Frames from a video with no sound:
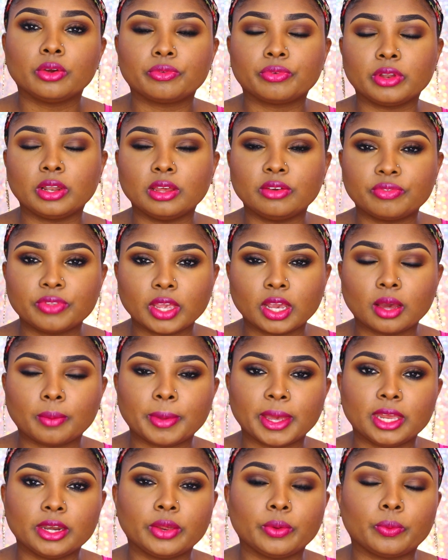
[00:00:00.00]
for lifting
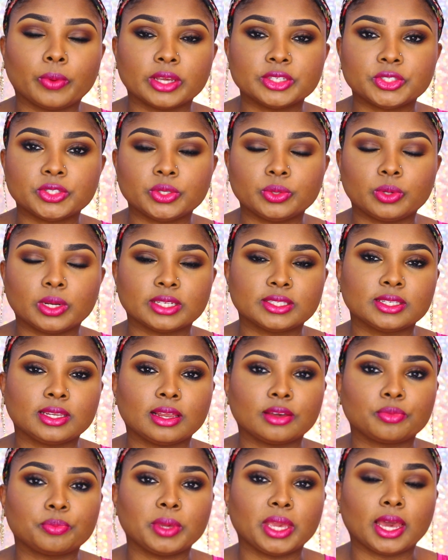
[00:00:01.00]
up any residue that's
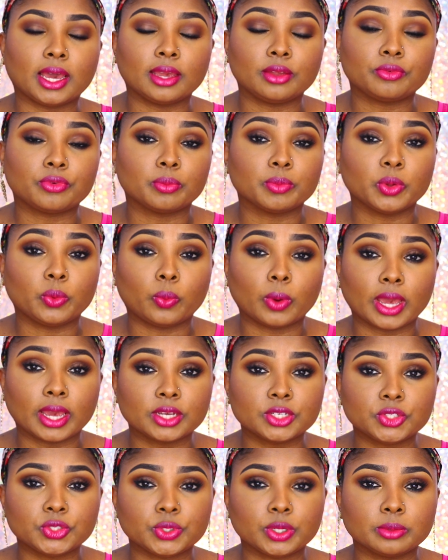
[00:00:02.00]
left behind from the
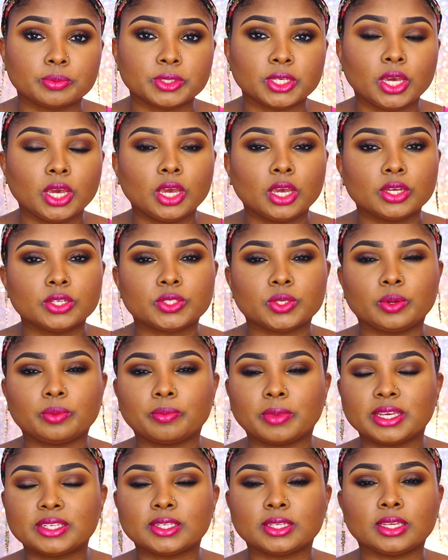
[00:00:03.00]
wax strips so
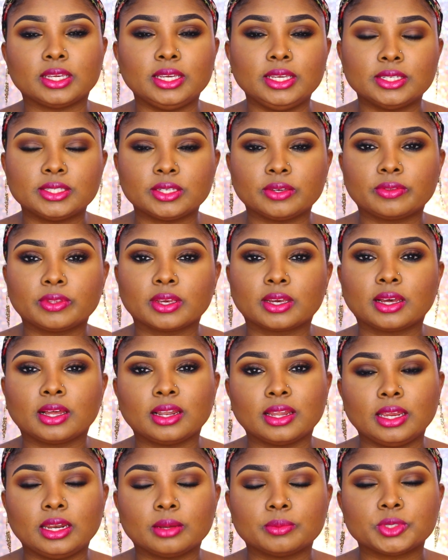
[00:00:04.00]
it makes it easy to
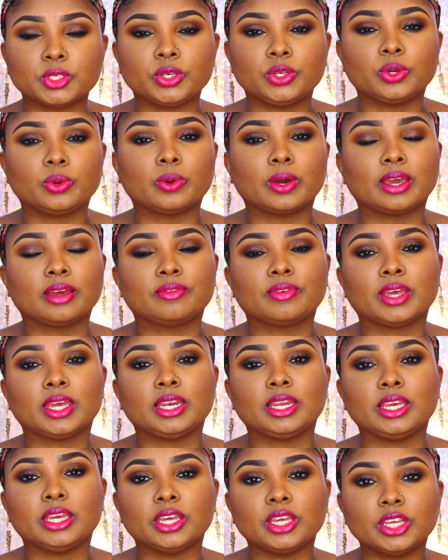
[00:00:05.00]
clean up so you don't have
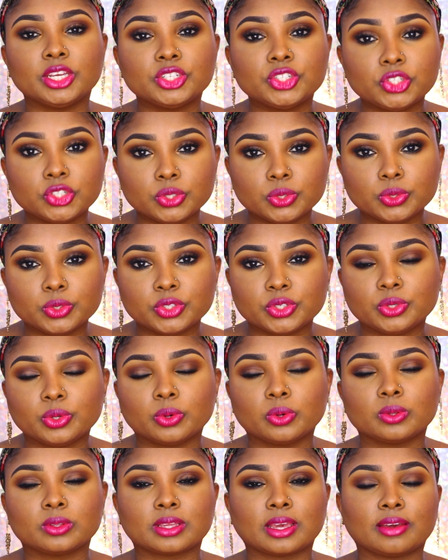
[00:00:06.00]
any issues you
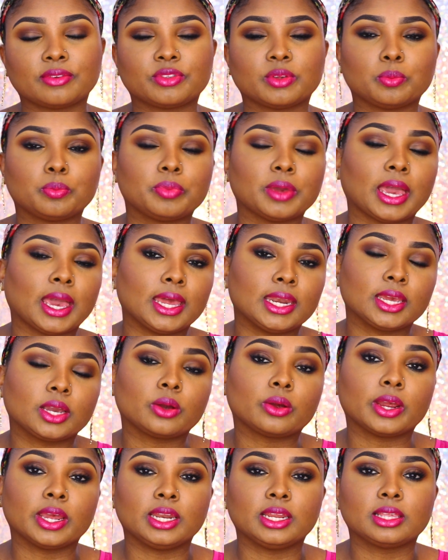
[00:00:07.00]
don't have to
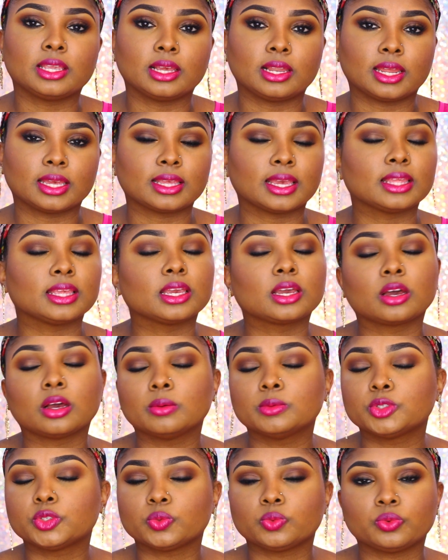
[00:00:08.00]
panic or anything like that it
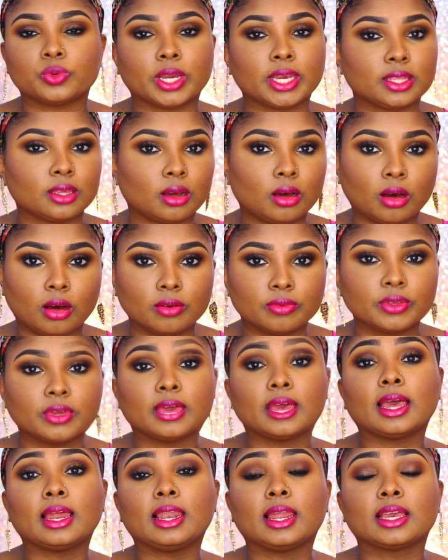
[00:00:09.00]
comes right off
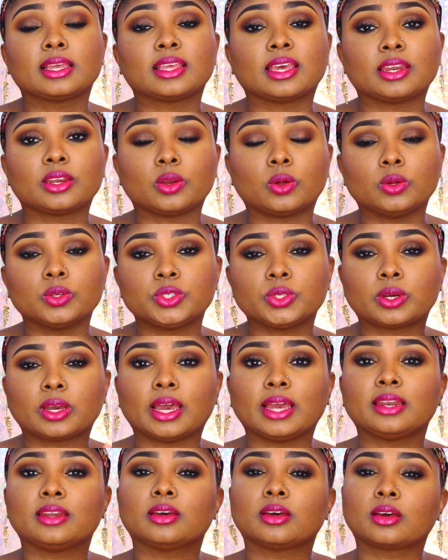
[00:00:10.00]
I like that it also
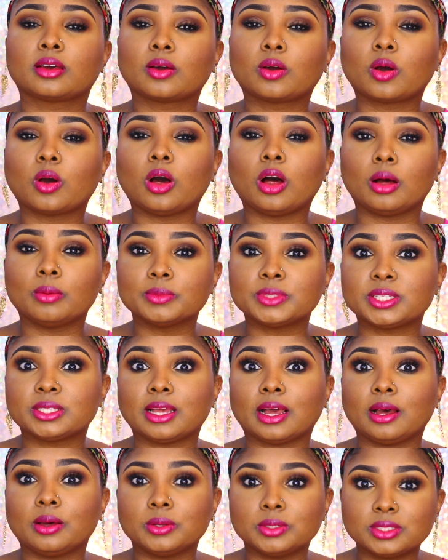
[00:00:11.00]
kind of calms
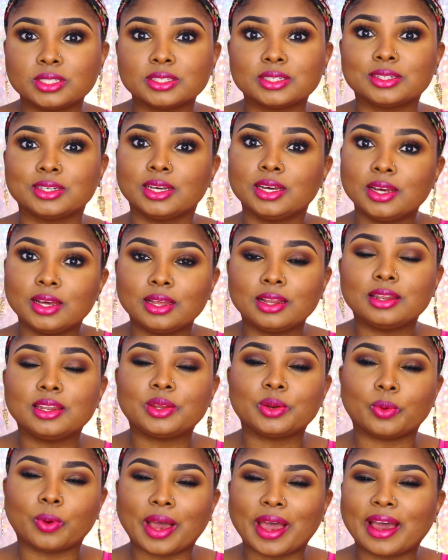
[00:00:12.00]
down the
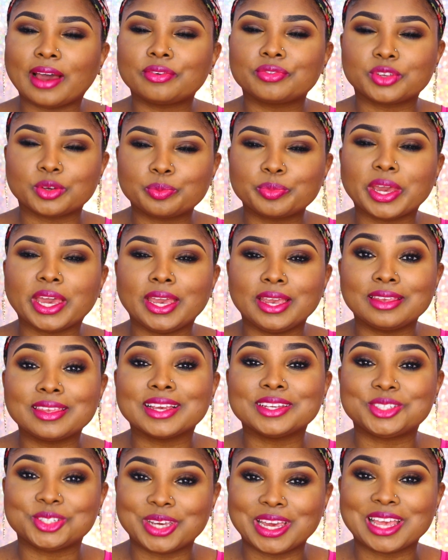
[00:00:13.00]
little after pain
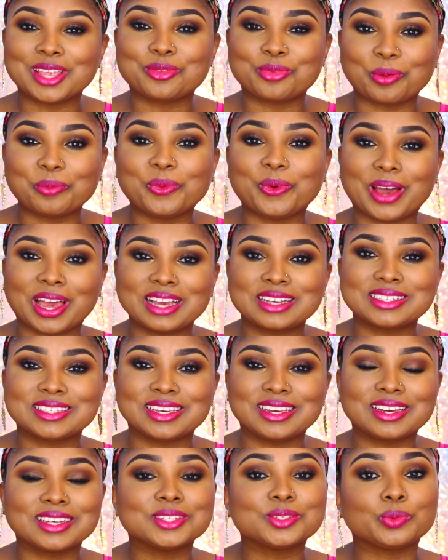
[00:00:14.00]
that you get from
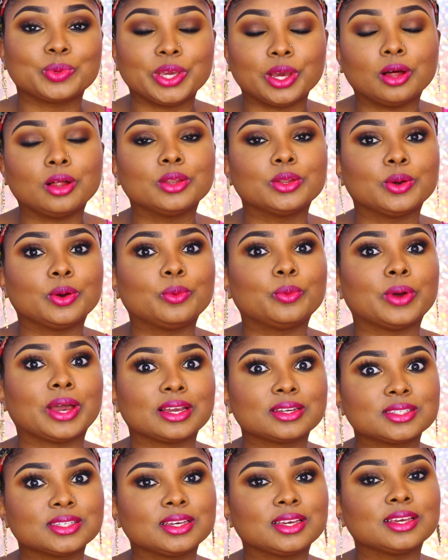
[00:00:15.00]
waxing because we all know
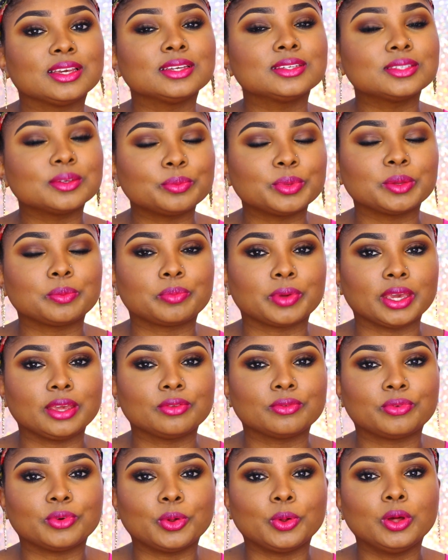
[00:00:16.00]
waxing is a bit
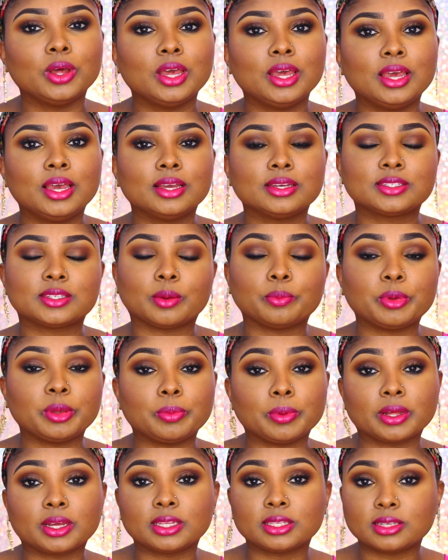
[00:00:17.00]
painful some
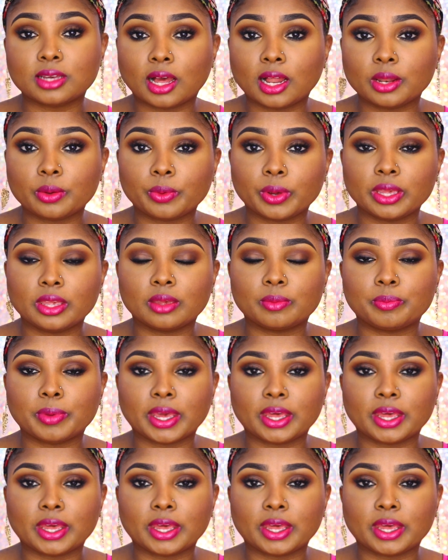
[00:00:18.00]
people can tolerate it